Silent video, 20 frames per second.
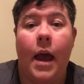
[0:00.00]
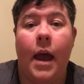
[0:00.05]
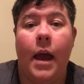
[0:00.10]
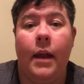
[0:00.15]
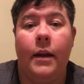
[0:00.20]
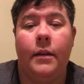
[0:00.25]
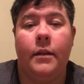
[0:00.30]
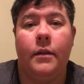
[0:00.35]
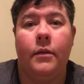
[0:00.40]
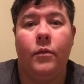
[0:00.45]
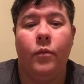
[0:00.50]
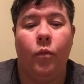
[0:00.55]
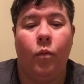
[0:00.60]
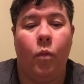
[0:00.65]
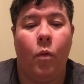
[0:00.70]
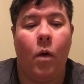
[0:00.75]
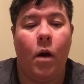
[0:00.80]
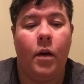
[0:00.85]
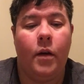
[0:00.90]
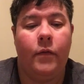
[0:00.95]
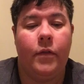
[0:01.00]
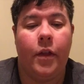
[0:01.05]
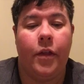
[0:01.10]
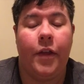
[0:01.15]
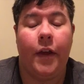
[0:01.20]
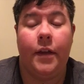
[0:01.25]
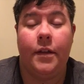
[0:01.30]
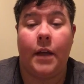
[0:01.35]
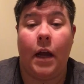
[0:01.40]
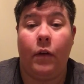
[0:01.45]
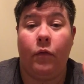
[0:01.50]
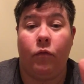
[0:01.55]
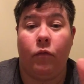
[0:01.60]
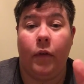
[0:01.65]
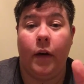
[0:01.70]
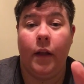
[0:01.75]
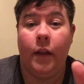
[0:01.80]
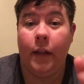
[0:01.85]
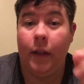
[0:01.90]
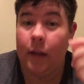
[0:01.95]
And one of the things I
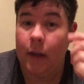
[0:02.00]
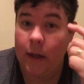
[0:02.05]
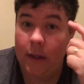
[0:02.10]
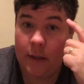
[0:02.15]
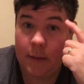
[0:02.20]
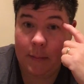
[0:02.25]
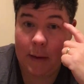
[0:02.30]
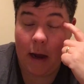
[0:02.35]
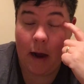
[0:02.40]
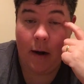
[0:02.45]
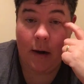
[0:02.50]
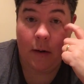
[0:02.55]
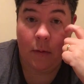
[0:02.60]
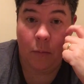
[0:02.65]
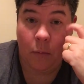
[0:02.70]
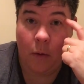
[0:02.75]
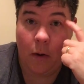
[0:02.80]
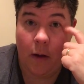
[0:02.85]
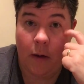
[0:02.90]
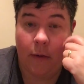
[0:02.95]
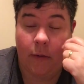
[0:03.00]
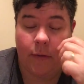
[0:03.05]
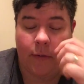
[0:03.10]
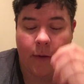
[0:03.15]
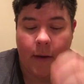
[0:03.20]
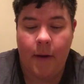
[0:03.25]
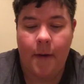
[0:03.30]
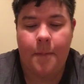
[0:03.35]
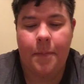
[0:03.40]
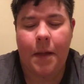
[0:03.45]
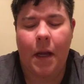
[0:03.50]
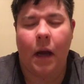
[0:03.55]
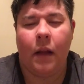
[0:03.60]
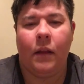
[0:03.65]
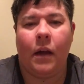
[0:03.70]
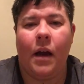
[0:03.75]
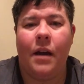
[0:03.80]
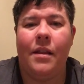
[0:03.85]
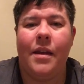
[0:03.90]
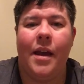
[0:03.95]
really liked about it was a
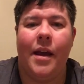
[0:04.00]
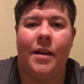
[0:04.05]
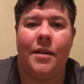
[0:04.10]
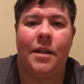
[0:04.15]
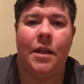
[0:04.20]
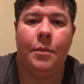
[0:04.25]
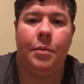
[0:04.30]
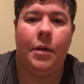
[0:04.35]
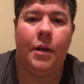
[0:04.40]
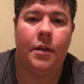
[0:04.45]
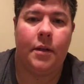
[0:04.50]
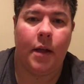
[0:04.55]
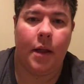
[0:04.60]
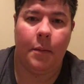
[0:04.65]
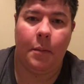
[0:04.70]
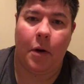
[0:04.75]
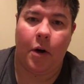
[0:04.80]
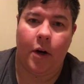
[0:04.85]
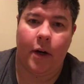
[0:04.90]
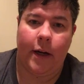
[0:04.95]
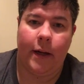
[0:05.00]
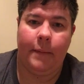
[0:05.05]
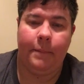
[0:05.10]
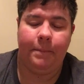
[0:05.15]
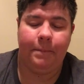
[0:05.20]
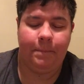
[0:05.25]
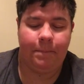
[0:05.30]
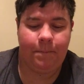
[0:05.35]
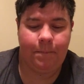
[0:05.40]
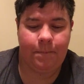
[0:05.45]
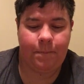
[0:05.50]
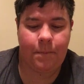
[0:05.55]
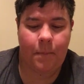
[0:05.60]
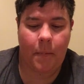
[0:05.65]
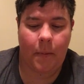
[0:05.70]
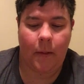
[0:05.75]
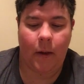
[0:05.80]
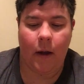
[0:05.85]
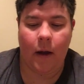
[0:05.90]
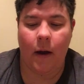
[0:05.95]
lot of the STPs on the market,
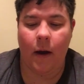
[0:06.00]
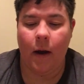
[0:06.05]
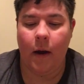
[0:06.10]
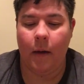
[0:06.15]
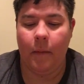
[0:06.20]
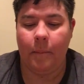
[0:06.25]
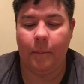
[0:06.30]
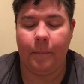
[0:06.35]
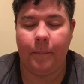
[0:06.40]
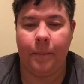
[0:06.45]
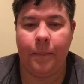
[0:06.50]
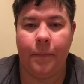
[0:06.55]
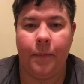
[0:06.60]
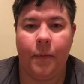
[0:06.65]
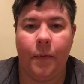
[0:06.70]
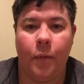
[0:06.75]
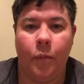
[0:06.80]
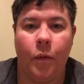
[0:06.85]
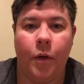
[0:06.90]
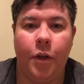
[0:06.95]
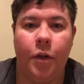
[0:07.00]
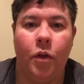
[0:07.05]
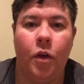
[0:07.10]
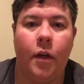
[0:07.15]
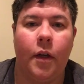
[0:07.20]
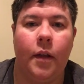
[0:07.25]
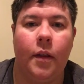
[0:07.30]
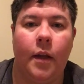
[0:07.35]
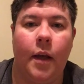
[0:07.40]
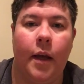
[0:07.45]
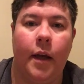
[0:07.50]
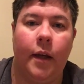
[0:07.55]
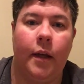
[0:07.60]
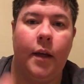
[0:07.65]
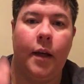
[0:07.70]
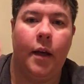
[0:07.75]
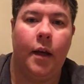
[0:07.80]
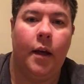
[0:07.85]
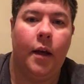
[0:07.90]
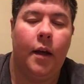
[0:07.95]
when you look at
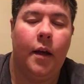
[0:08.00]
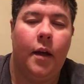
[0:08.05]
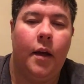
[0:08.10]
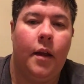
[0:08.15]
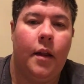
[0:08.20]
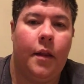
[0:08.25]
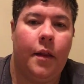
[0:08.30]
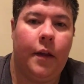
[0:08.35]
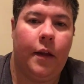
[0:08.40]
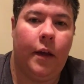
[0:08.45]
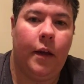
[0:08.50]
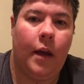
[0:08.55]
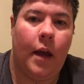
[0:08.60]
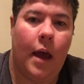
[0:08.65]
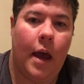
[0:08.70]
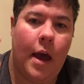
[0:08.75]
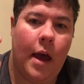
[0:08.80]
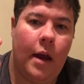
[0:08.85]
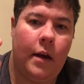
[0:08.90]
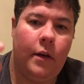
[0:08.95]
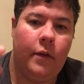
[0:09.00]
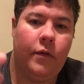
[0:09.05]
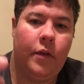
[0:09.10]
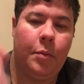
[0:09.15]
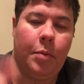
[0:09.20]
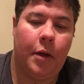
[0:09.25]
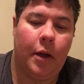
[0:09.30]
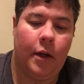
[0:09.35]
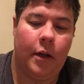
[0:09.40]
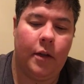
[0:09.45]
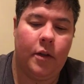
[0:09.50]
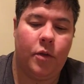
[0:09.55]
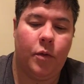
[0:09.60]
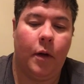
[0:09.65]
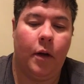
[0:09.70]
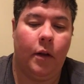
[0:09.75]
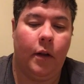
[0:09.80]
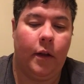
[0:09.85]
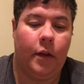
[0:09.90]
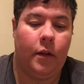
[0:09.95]
like the head of the penis
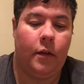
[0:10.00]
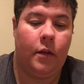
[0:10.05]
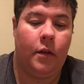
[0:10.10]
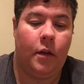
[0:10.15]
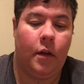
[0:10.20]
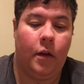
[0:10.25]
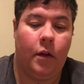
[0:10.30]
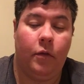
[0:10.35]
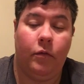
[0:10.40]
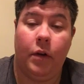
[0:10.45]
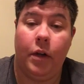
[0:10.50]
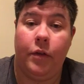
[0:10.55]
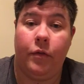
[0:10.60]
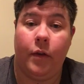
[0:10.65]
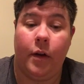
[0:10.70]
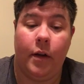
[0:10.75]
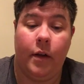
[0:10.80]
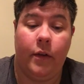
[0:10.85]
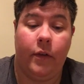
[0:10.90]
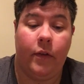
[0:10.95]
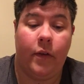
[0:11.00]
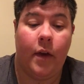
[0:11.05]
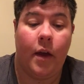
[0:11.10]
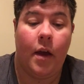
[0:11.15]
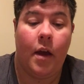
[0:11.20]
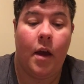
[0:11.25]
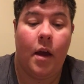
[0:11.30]
where like the urethra is,